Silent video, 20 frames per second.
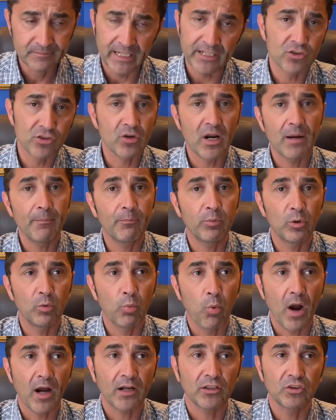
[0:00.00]
And Trump would
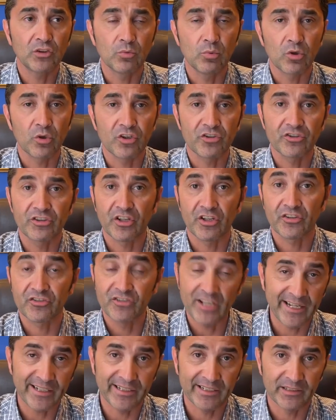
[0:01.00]
walk towards the
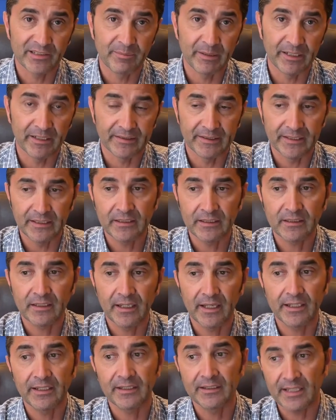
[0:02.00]
Senate building,
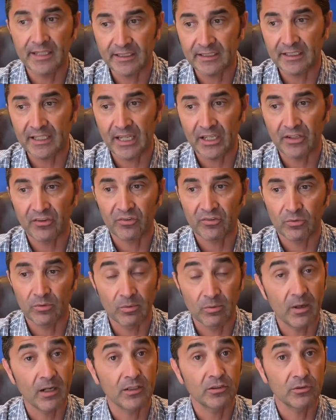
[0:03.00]
and in that case,
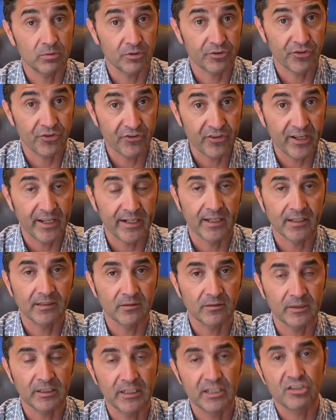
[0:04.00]
would walk towards the
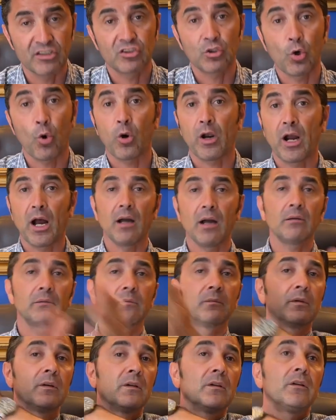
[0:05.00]
Senate in his toga,
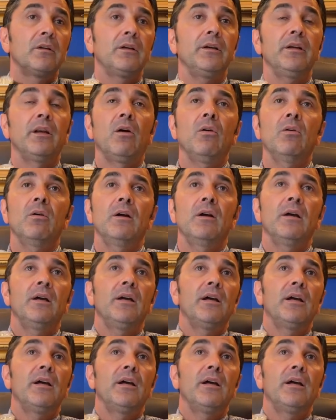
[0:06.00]
you know.